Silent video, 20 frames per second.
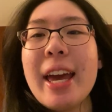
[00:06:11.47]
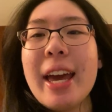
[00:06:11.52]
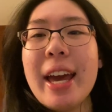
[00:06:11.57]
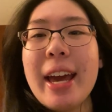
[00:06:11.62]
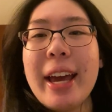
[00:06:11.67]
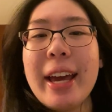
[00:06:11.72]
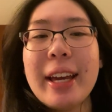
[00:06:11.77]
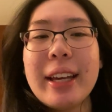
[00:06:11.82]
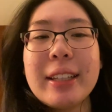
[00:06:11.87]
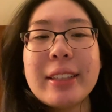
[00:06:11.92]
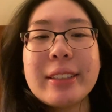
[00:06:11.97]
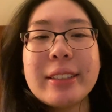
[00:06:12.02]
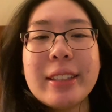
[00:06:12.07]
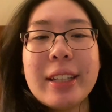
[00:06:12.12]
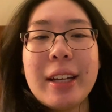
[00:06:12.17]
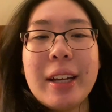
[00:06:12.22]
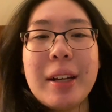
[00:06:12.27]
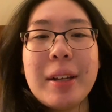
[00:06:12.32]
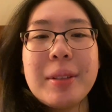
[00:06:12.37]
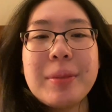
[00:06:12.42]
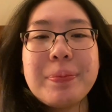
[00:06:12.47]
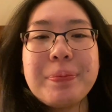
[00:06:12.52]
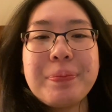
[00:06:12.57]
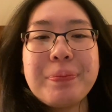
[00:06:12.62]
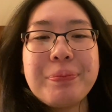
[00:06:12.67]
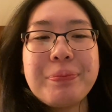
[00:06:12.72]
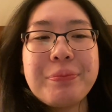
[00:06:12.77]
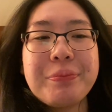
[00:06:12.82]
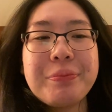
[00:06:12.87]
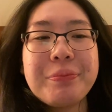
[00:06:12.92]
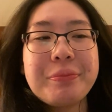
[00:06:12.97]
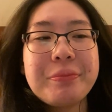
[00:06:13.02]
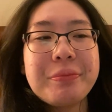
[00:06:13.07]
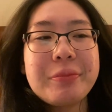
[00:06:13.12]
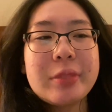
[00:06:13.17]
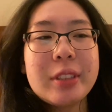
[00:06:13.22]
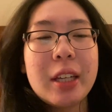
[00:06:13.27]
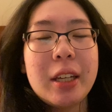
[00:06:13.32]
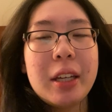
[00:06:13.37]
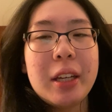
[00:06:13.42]
And
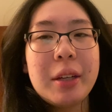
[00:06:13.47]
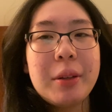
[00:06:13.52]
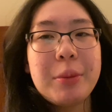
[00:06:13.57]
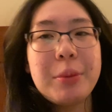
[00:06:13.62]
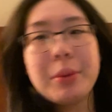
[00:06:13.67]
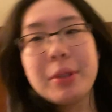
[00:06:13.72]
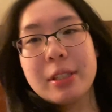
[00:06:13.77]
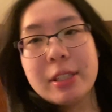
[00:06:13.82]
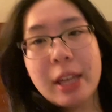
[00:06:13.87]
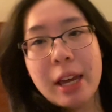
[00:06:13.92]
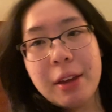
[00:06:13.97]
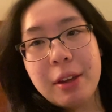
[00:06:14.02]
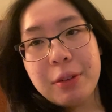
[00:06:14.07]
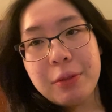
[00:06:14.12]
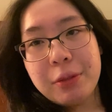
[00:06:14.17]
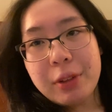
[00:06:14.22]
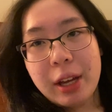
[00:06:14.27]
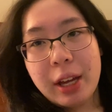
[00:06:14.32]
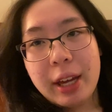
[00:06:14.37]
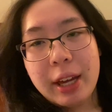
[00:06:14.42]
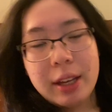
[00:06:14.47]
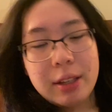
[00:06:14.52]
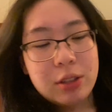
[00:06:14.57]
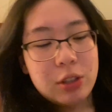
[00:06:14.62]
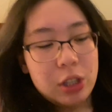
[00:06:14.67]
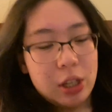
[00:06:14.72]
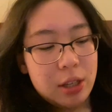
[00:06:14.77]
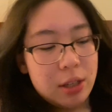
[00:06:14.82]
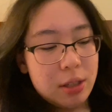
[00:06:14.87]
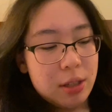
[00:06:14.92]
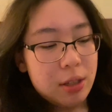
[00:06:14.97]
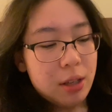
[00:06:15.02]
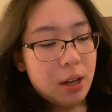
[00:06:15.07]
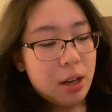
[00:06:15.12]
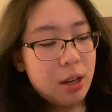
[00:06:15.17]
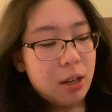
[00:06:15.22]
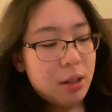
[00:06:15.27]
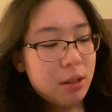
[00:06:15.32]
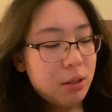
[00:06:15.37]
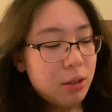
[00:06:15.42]
we sat at
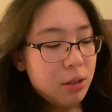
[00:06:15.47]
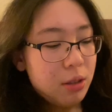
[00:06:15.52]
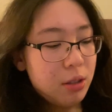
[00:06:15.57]
Jetstar.